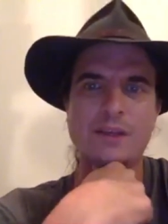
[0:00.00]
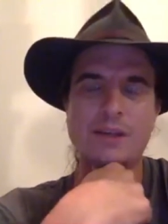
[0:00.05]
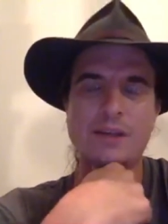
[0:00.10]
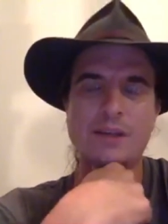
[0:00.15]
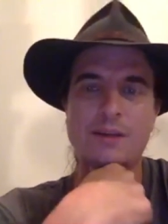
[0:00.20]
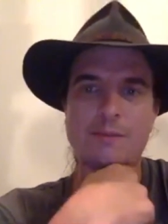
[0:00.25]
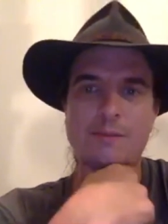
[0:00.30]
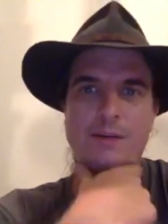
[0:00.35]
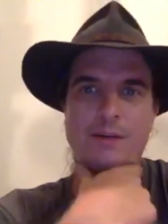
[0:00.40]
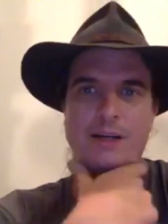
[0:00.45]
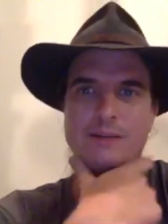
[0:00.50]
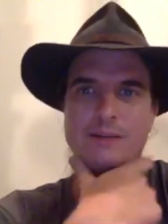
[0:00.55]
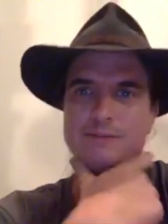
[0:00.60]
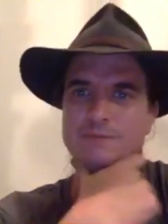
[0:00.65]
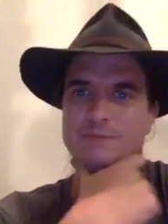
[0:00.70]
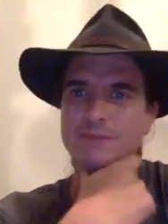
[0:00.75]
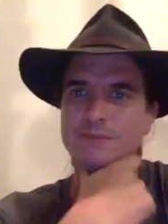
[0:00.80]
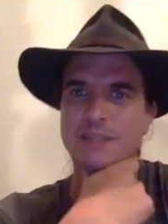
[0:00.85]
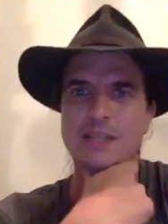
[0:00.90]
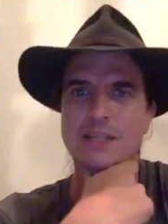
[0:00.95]
But
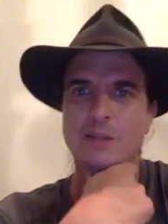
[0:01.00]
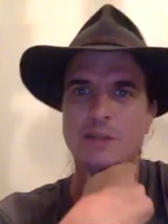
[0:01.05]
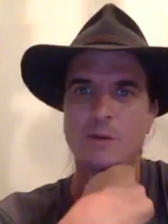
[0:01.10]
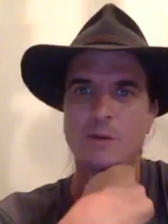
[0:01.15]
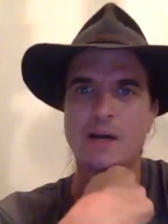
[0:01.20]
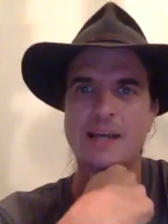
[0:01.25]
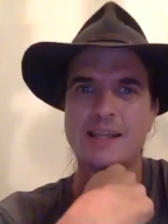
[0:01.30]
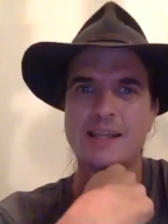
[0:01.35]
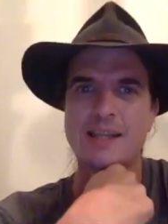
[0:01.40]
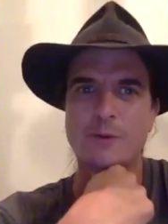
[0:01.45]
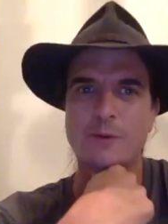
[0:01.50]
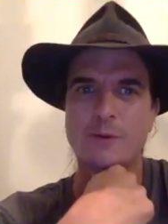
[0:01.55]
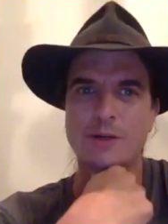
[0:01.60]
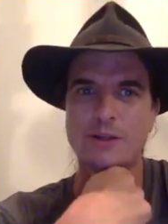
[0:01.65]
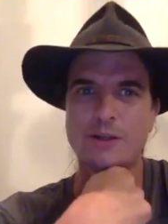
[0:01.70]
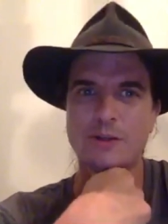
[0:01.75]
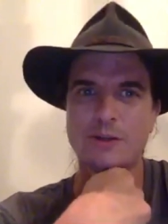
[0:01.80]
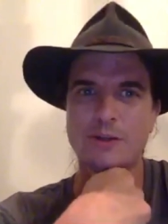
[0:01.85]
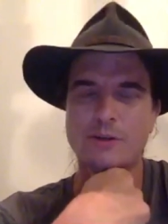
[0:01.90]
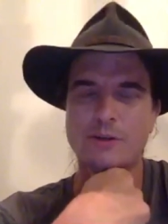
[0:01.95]
either way, they wanted
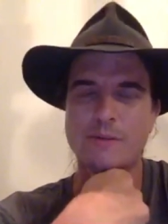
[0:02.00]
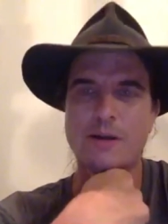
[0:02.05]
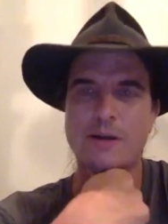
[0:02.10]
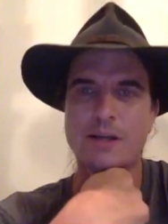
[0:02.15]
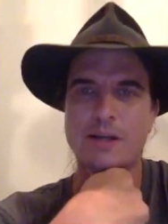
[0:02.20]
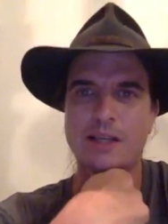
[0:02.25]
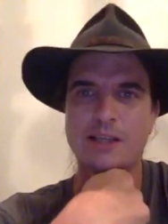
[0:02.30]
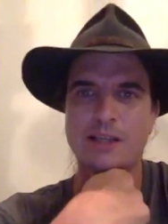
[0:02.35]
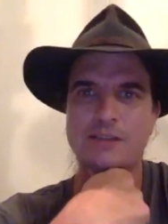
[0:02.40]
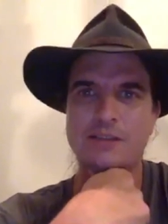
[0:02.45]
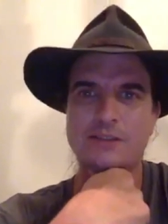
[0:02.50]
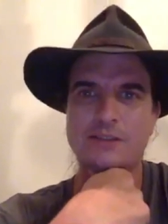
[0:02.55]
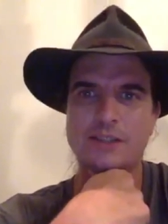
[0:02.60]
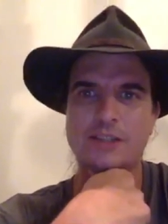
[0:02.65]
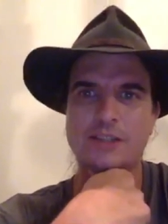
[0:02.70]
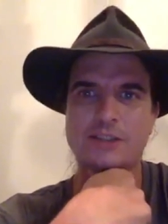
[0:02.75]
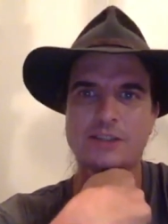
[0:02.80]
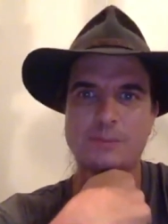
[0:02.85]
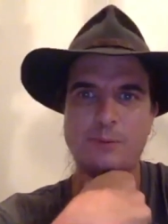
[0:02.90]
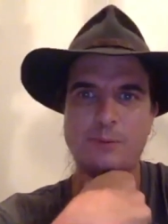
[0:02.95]
a lot of money
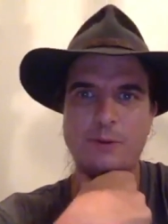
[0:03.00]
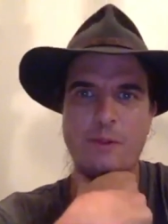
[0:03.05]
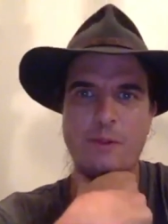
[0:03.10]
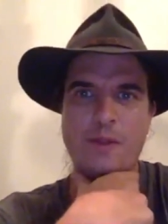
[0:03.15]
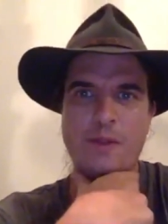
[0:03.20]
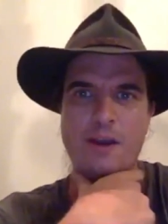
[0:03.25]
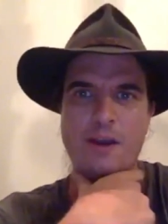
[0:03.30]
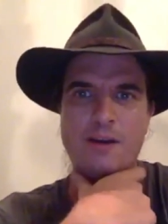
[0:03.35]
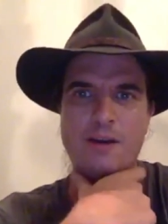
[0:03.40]
just to put it there.